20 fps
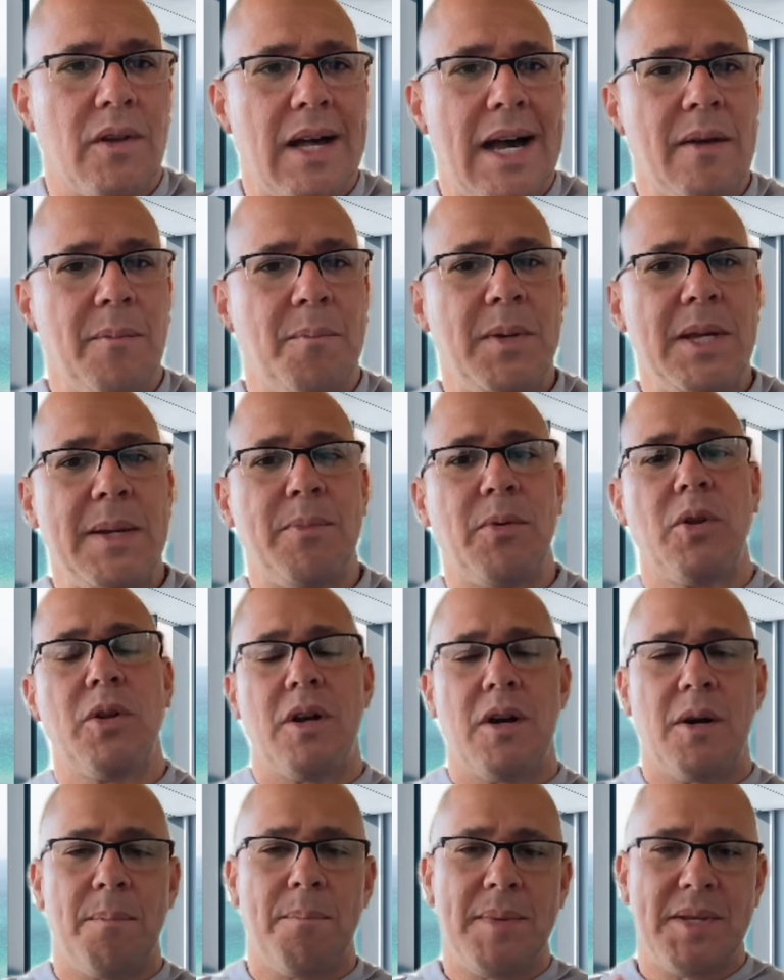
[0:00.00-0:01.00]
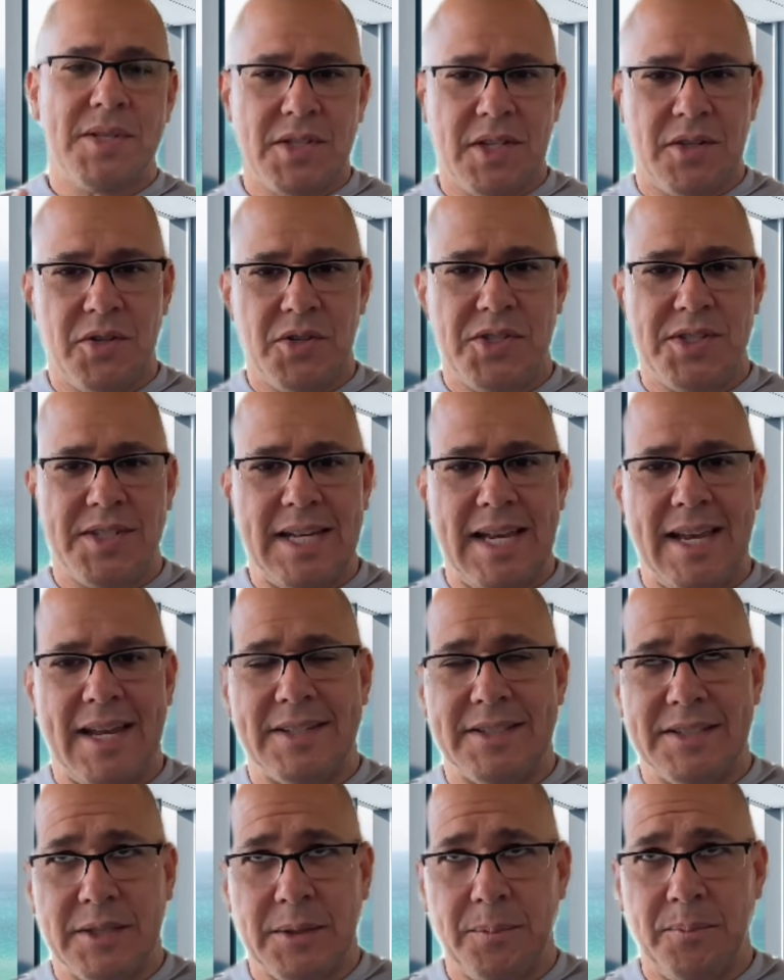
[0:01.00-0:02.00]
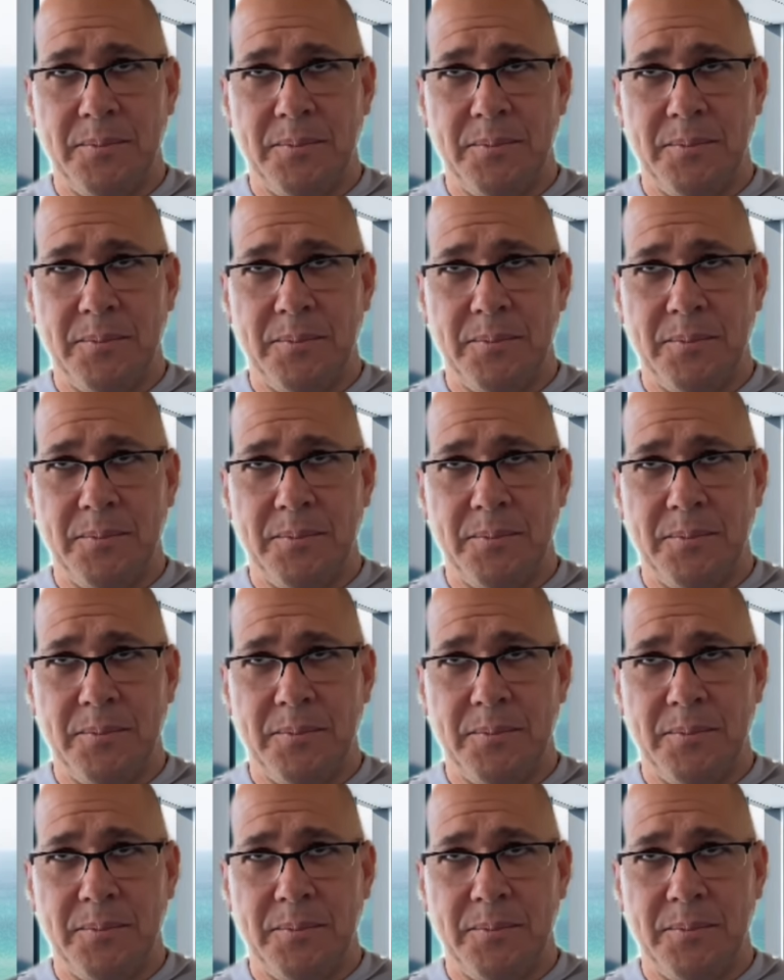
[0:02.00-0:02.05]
of people misunderstand,